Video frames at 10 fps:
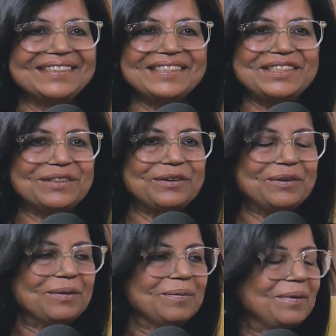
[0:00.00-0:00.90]

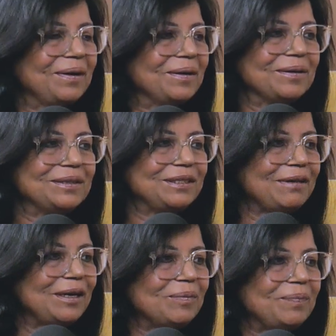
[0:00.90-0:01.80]
So
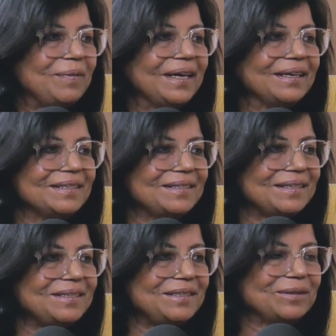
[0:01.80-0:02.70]
developing a
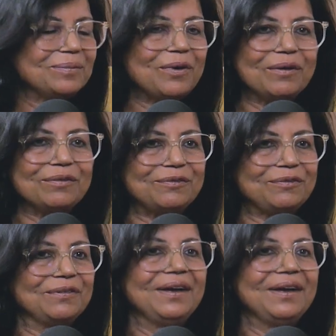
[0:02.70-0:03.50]
system of